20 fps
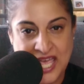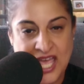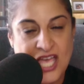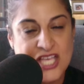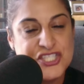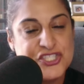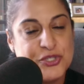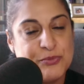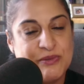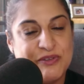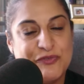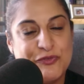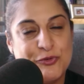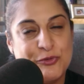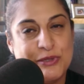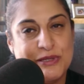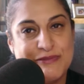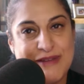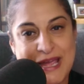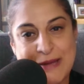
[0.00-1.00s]
So before
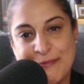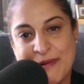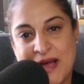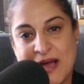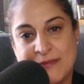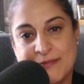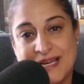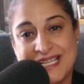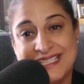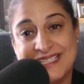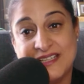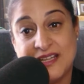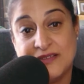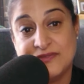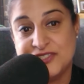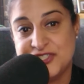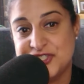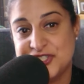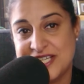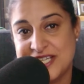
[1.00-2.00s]
we wrap up, I'd love
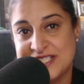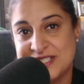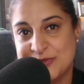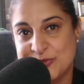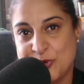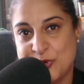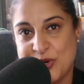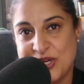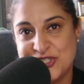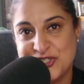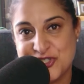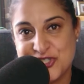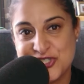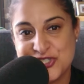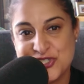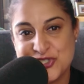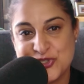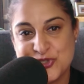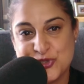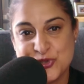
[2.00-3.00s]
to share some
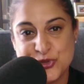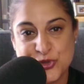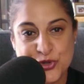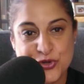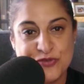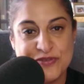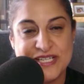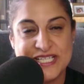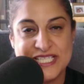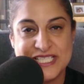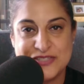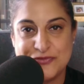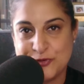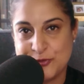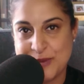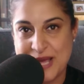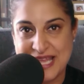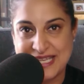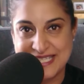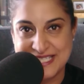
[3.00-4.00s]
questions and stories
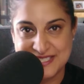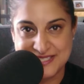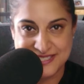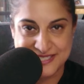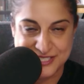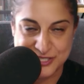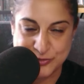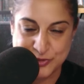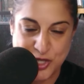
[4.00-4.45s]
from our listeners.